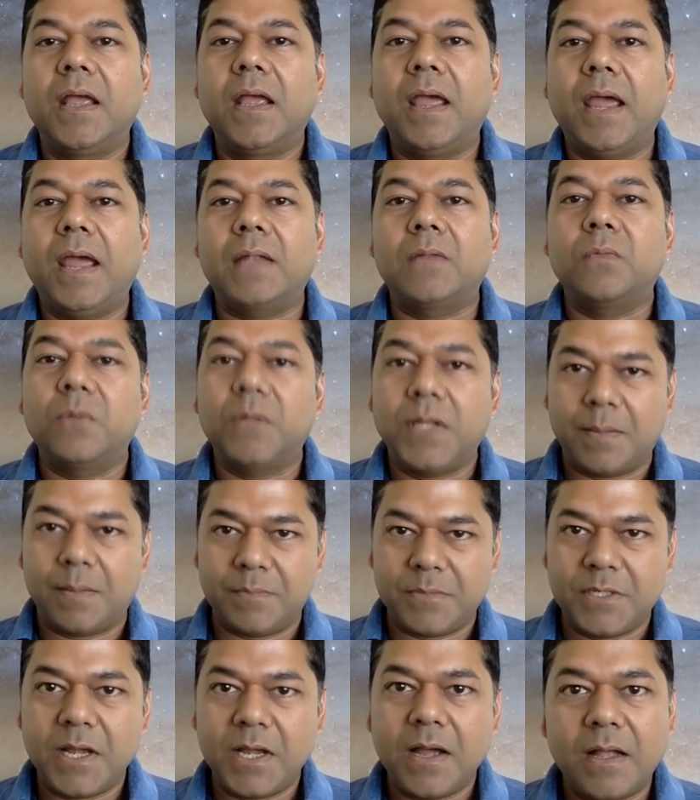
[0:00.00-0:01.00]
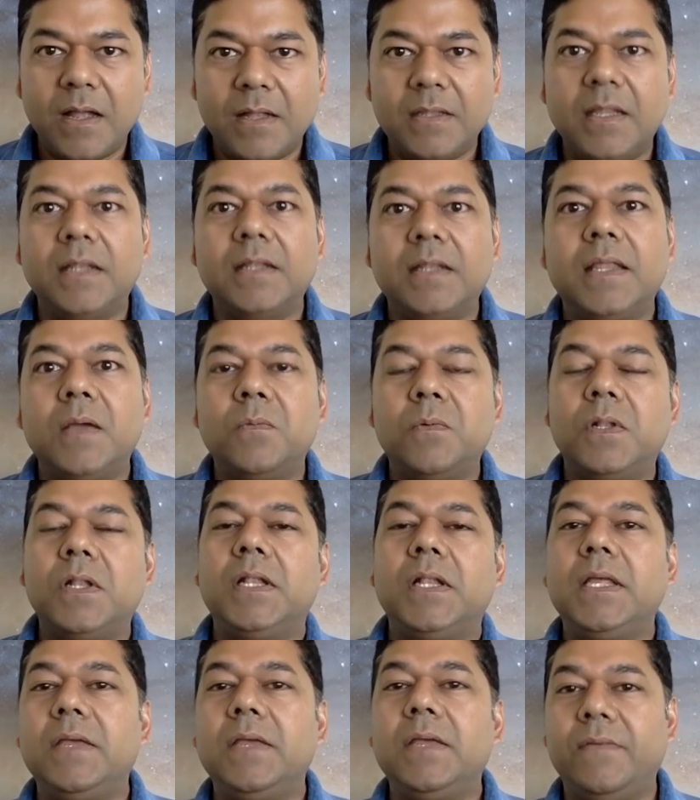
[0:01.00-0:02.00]
and when I'm done, then they would
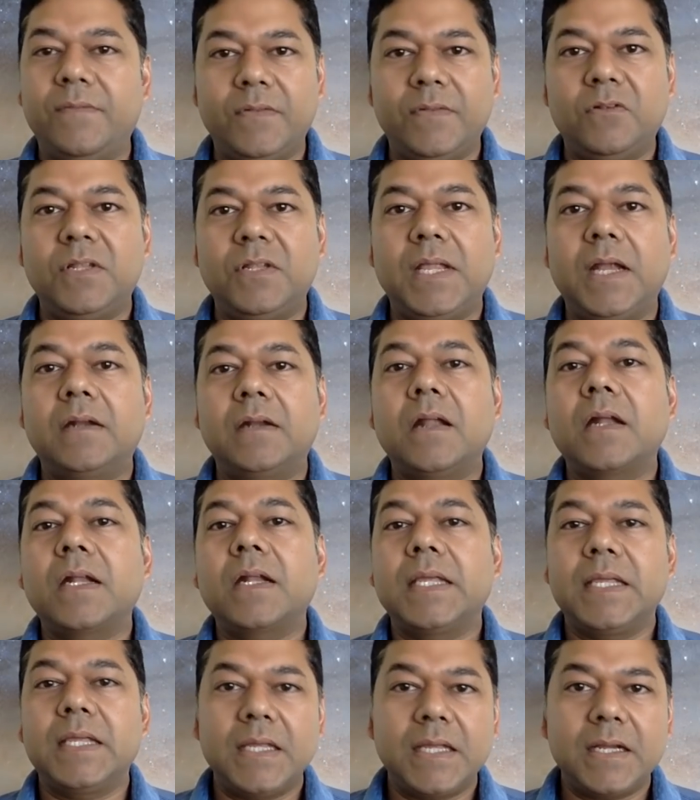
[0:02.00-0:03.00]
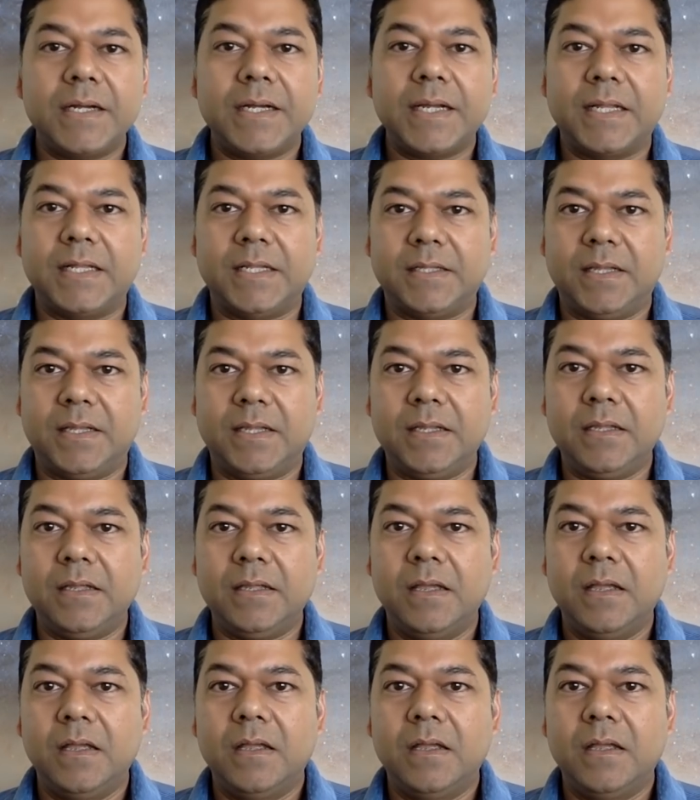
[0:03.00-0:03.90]
leave, even though they're not hearing anything,